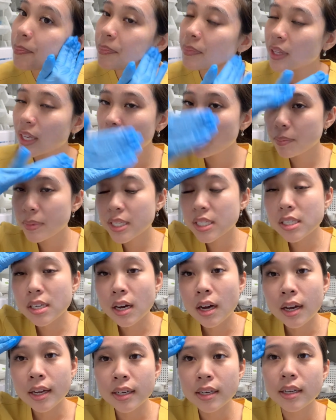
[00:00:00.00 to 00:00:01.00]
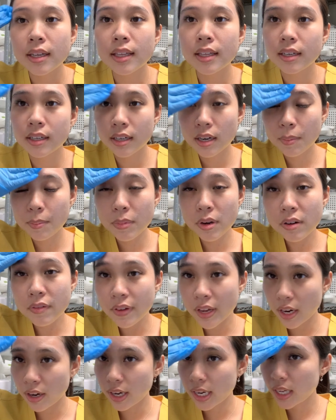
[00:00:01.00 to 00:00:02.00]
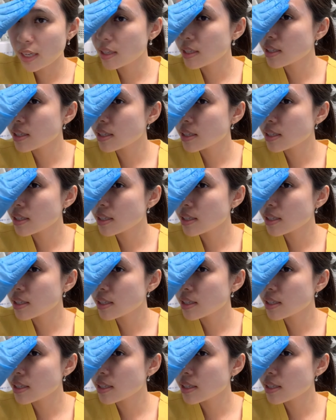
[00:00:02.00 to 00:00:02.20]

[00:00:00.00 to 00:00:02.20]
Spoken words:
can be done in a number of areas,